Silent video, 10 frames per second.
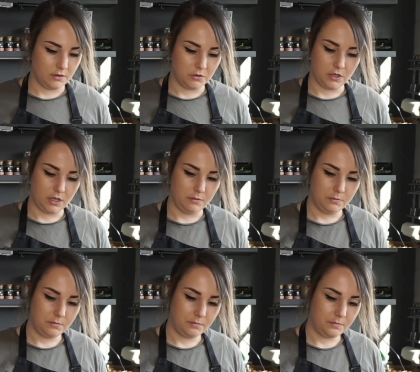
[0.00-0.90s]

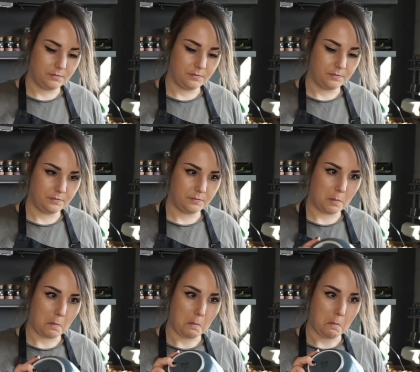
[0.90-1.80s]

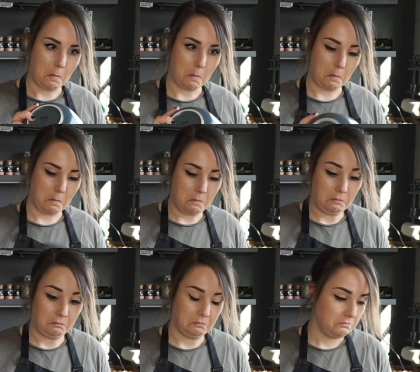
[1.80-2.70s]

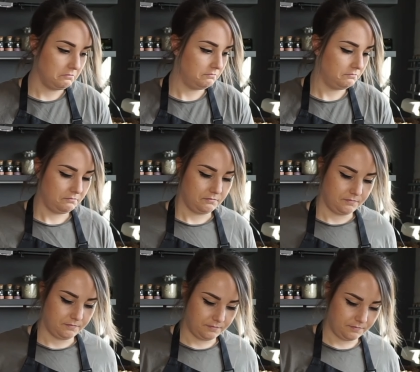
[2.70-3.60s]

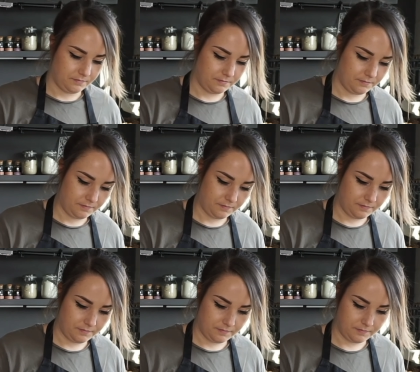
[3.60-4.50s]

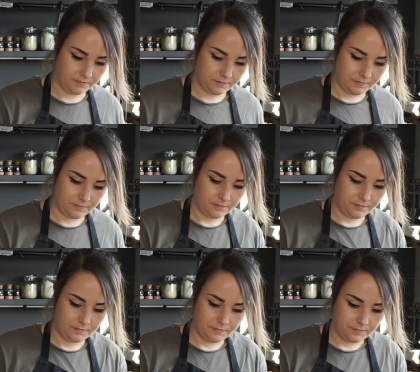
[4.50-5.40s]

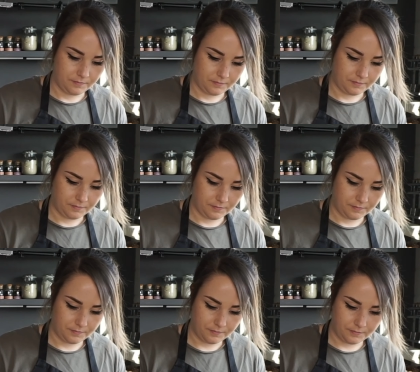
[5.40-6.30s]

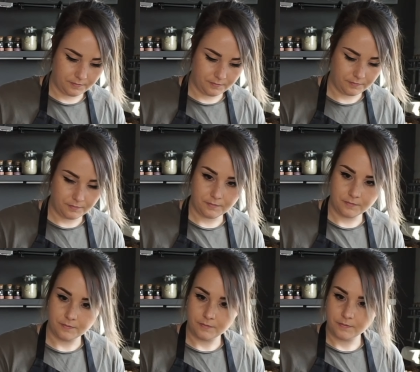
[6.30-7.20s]

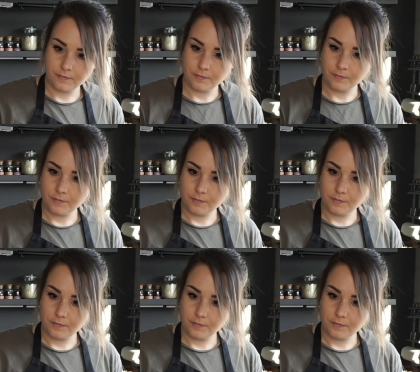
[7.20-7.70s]
Nobody speaks.